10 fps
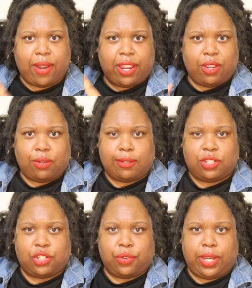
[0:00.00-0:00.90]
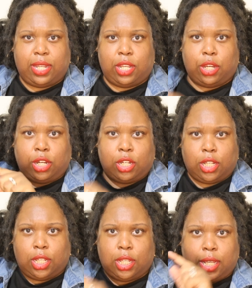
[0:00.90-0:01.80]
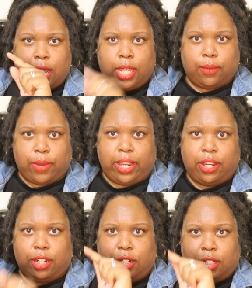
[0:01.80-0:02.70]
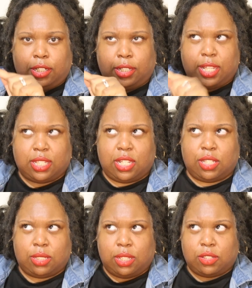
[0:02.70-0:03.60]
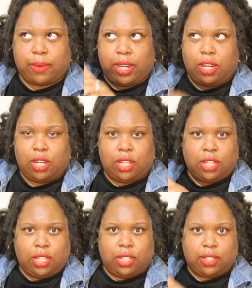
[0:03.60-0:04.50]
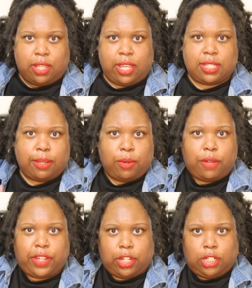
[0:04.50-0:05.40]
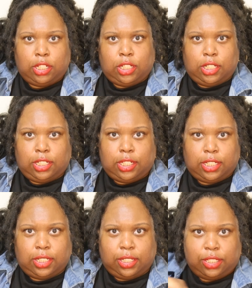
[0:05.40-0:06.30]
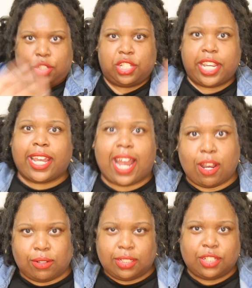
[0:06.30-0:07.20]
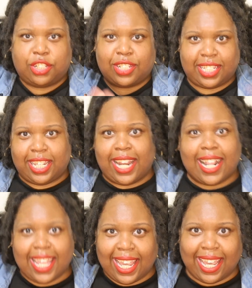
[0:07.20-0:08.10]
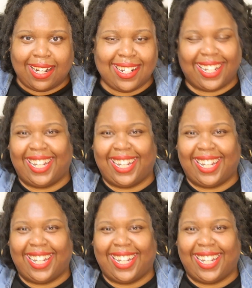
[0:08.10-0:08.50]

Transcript: right here on this screen here. Right here. Is it this? Is it right here? It's somewhere over here. You'll check it out. You'll see it at the end.